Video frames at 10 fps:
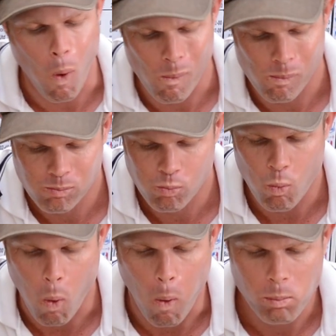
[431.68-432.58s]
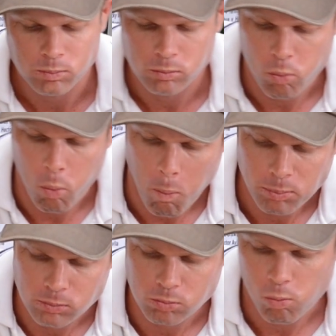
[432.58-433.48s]
um, and eat this
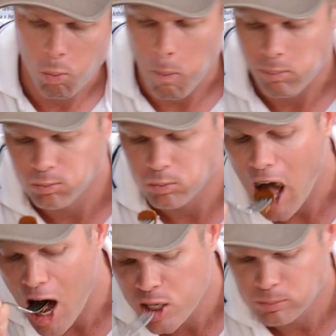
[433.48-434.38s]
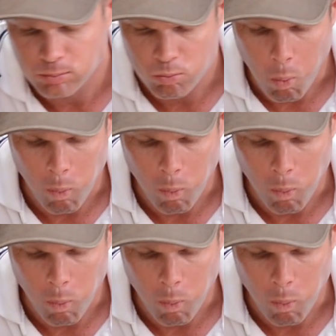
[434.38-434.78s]
breakfast in one hour.